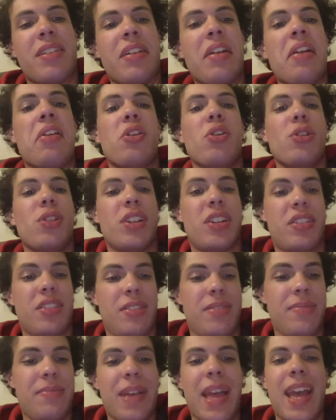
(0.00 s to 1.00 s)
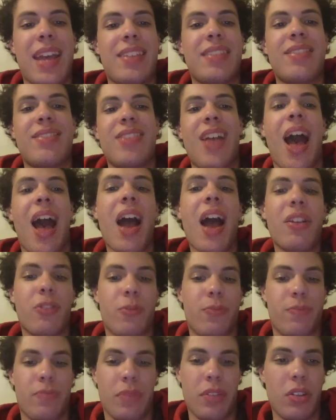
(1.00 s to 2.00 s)
good and not
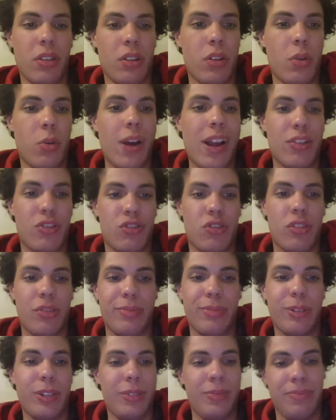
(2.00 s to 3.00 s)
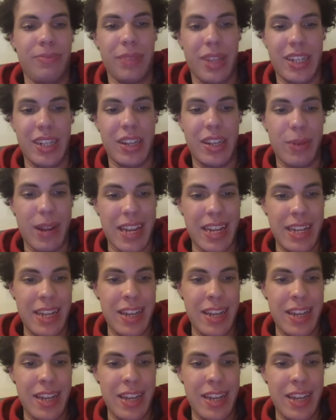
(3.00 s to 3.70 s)
questionable in any way.